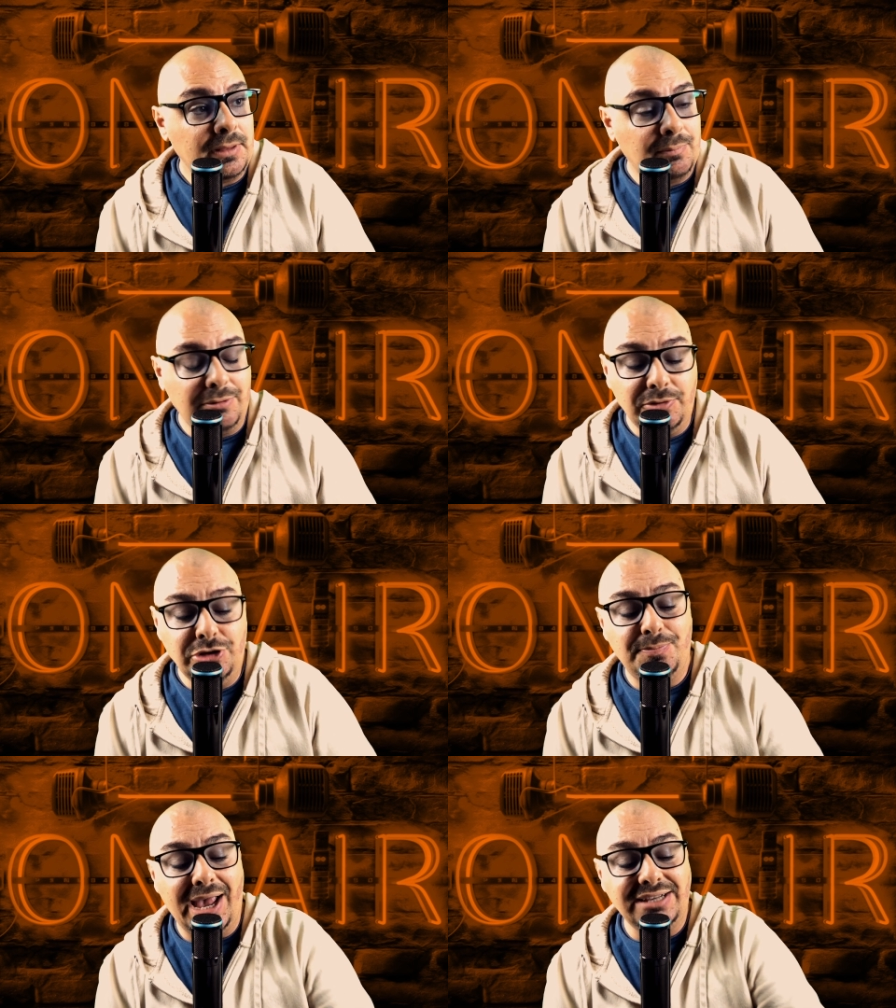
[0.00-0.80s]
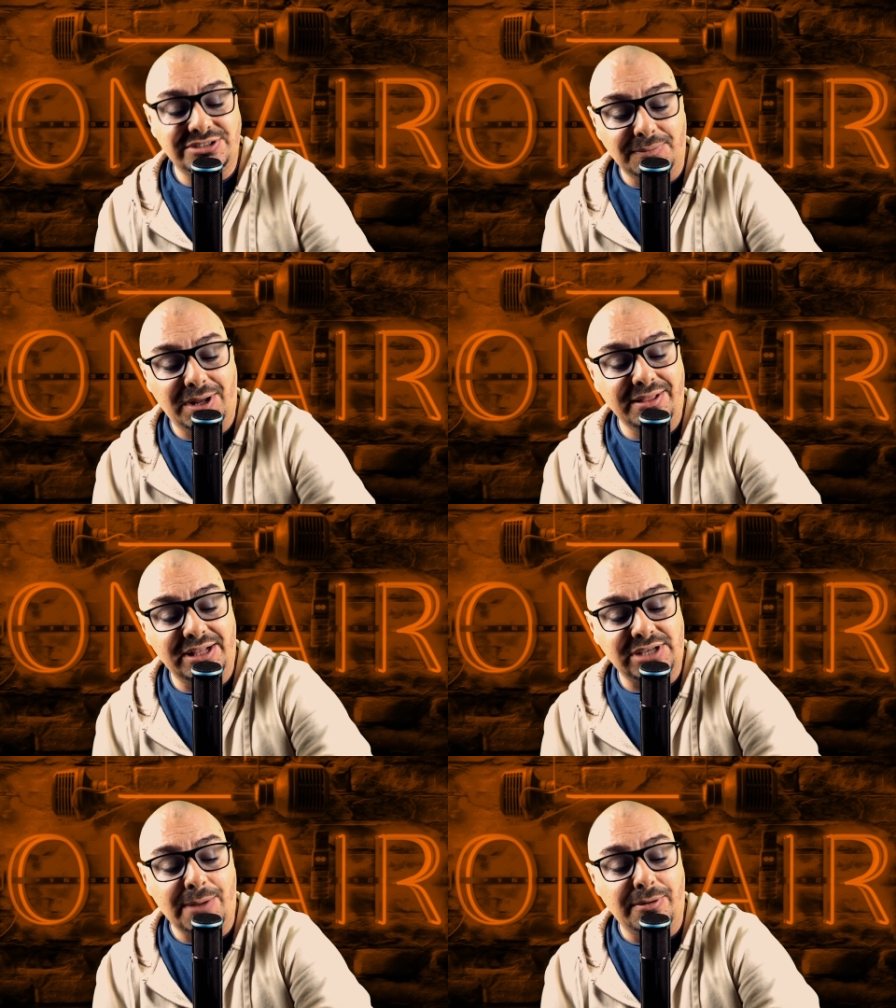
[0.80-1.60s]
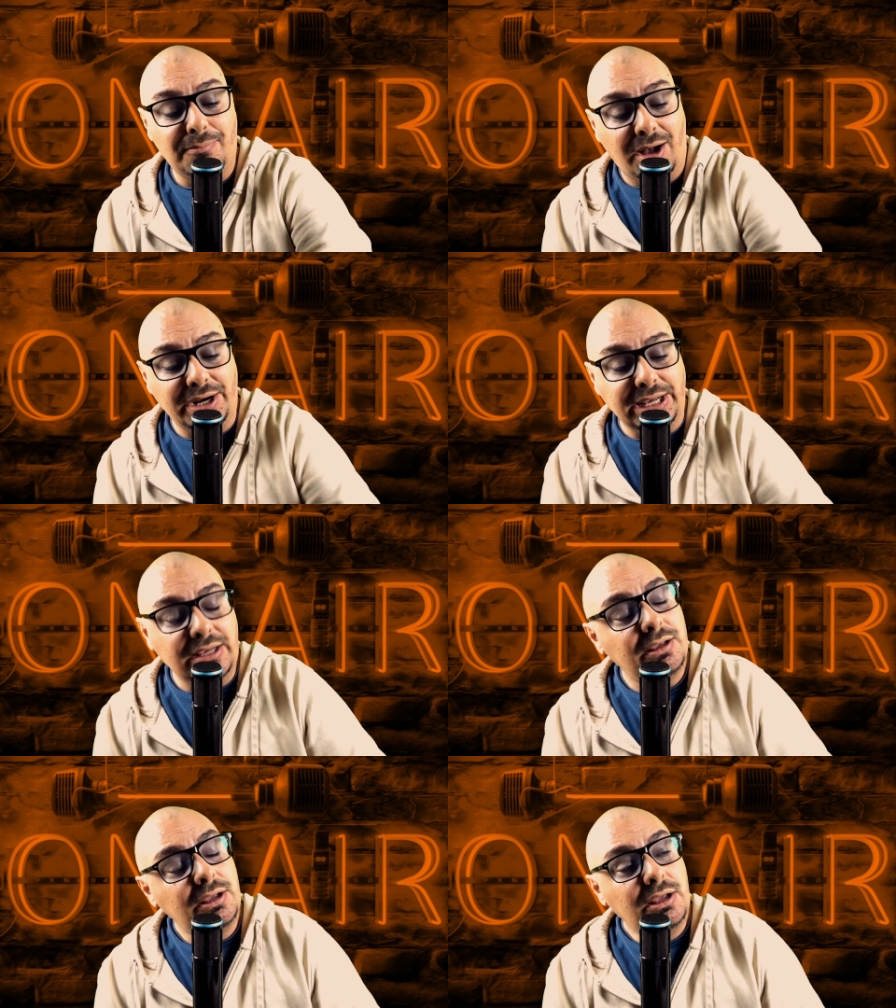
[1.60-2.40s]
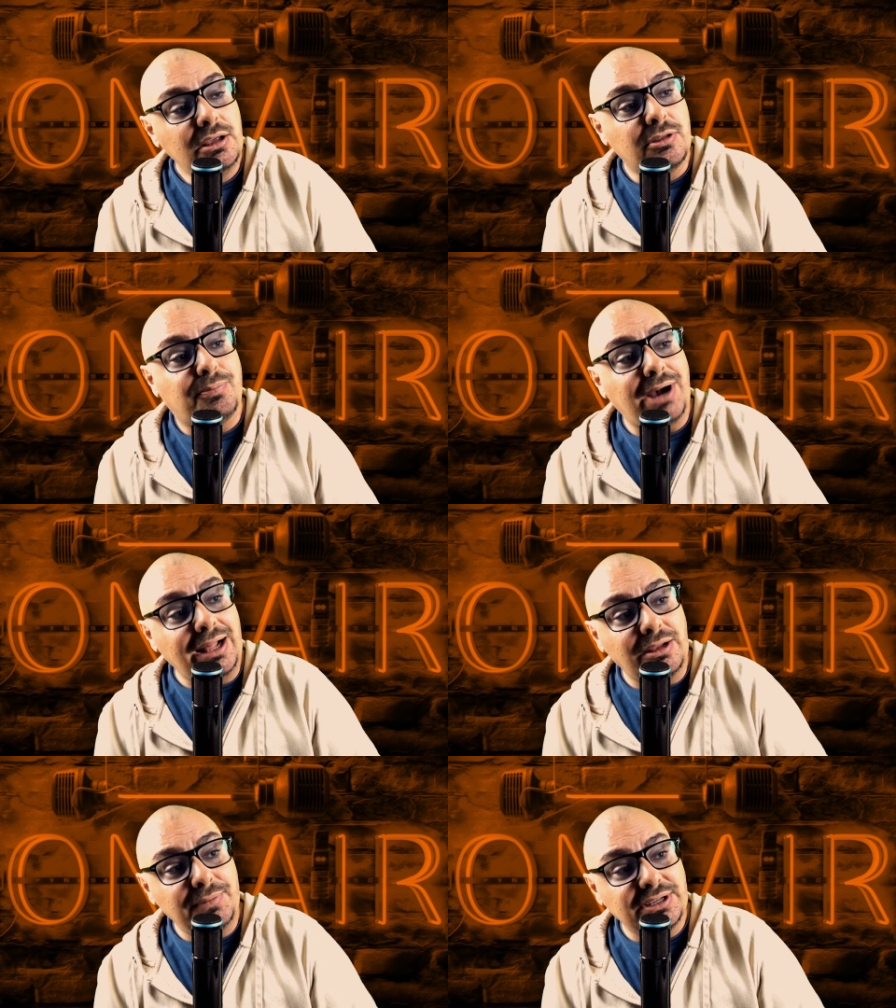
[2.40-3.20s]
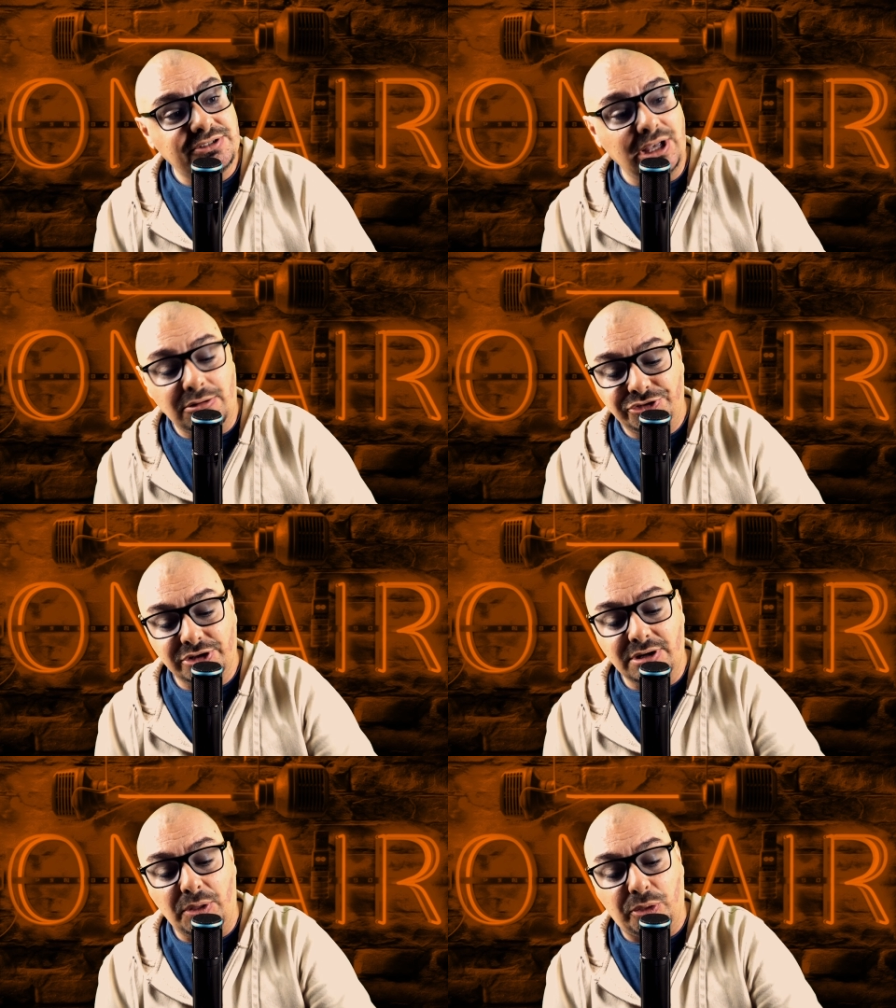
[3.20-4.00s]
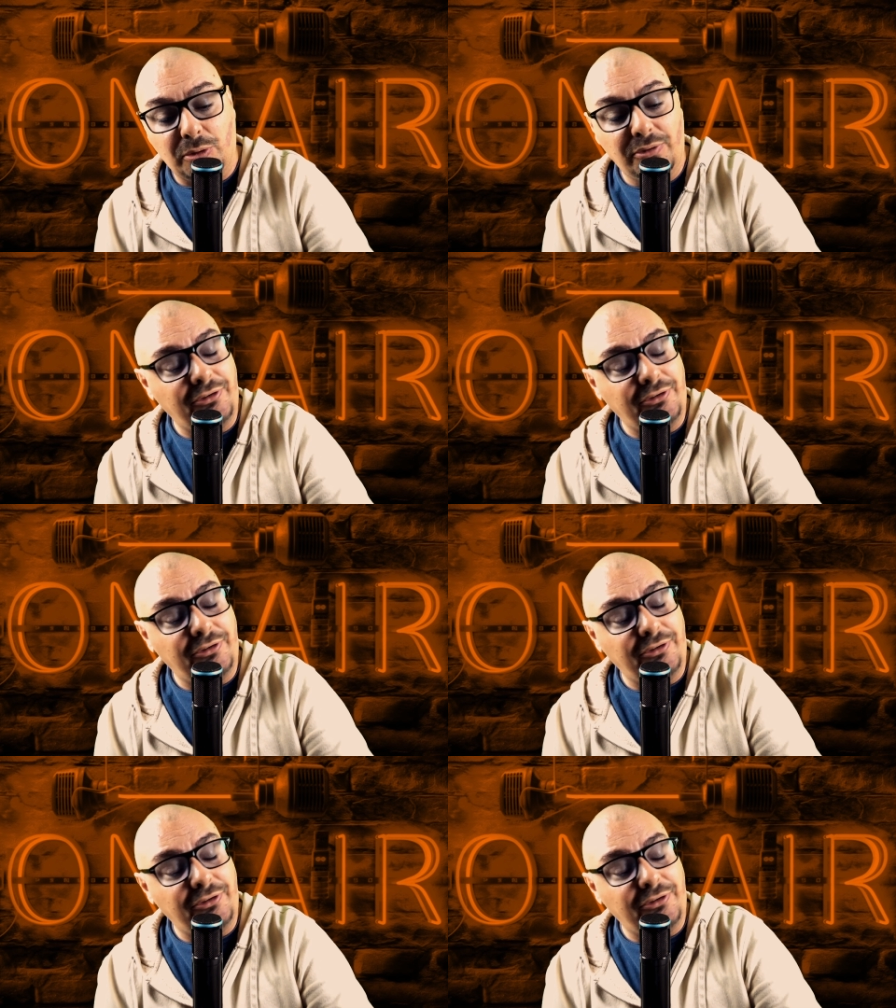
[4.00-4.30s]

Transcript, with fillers: But when you pay somebody that type of money, the problem is though is you're going to throw